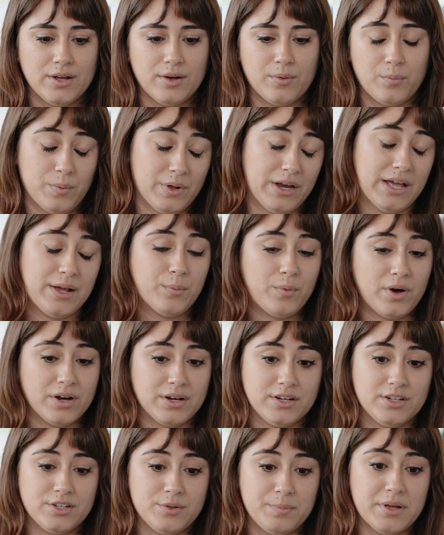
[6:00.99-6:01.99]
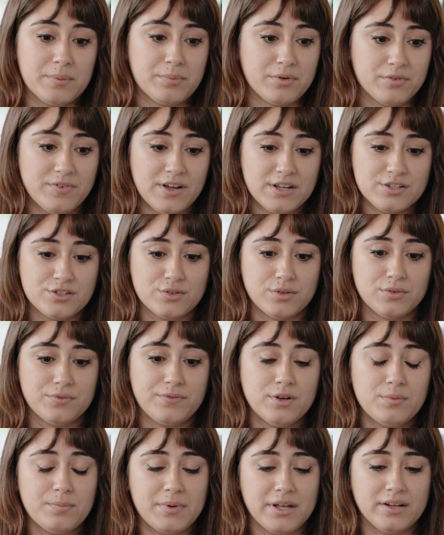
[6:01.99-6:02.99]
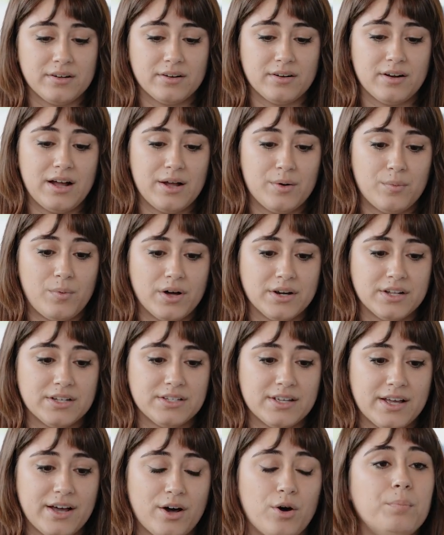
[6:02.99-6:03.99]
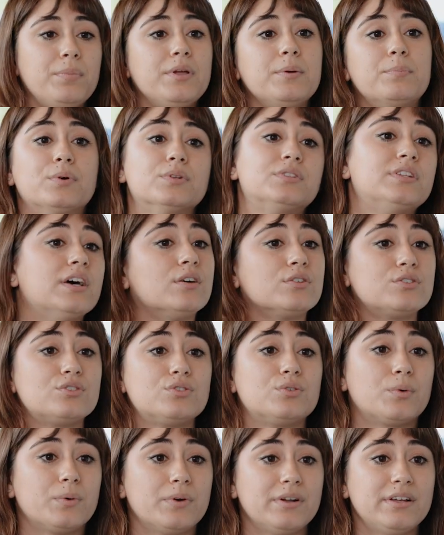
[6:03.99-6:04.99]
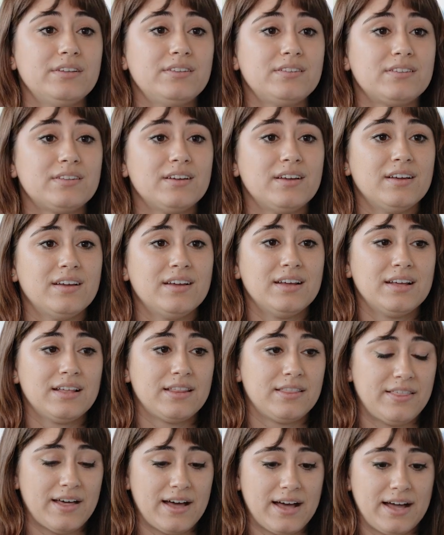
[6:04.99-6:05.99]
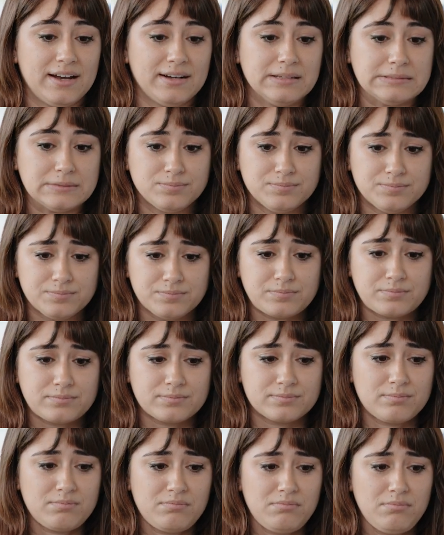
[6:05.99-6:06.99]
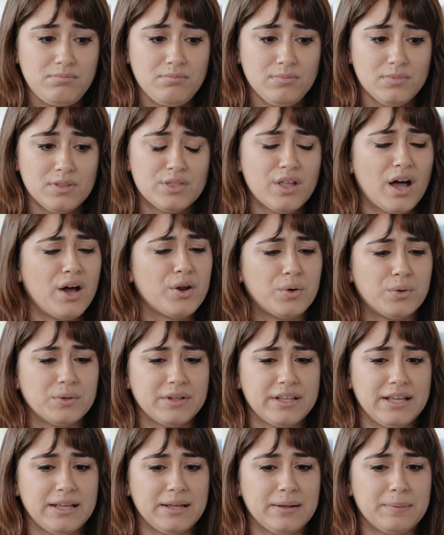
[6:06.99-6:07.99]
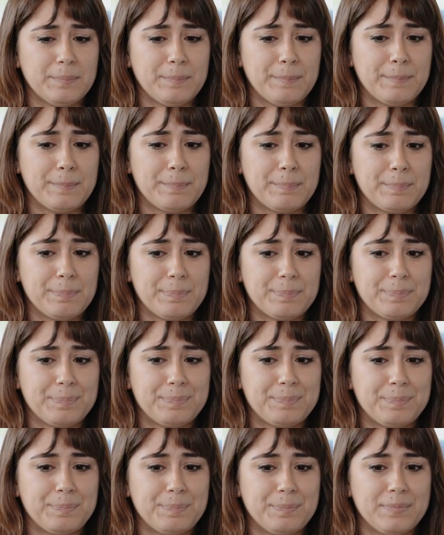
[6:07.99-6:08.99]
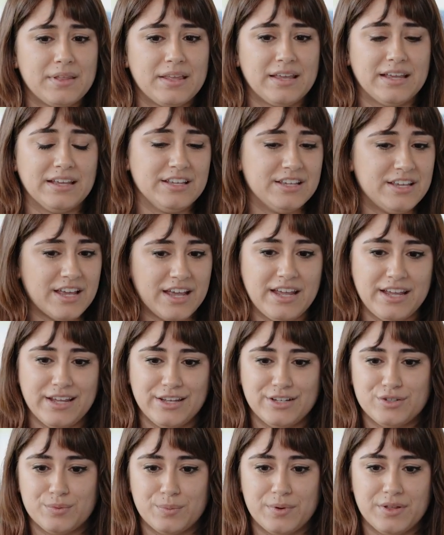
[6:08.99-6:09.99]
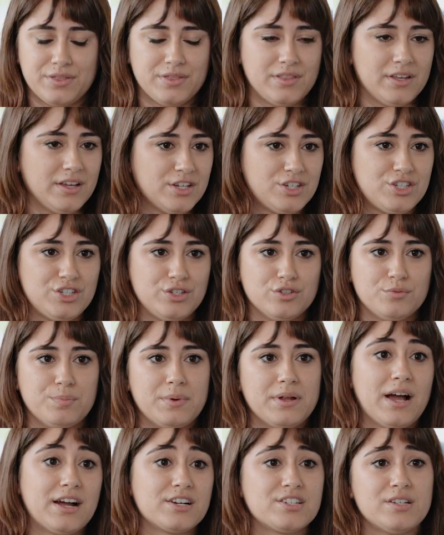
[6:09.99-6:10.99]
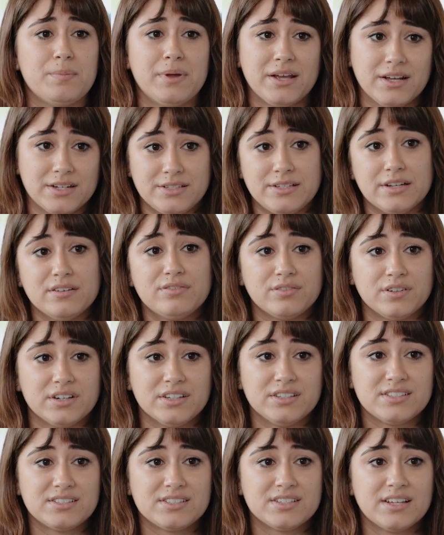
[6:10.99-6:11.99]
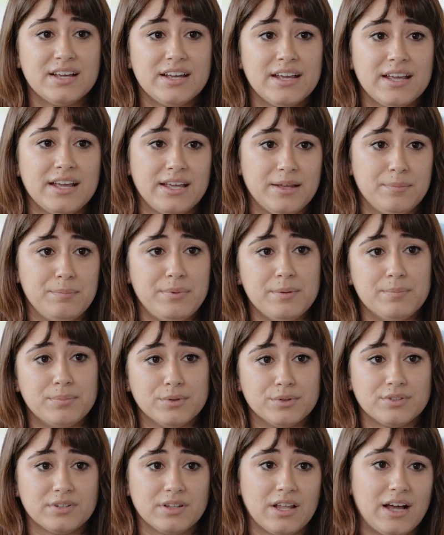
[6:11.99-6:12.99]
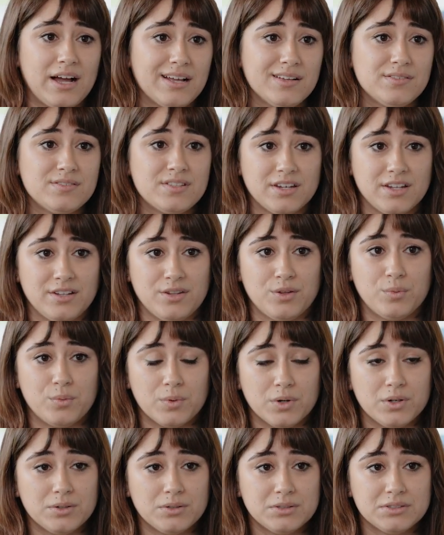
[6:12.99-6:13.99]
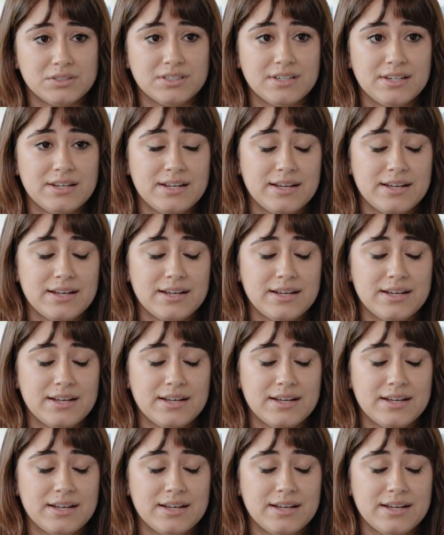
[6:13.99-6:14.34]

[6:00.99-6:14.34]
wanted to be a professional filmmaker. I wanted to help people tell stories that not only engage with the issues, but actually make a difference in people's lives and in the world.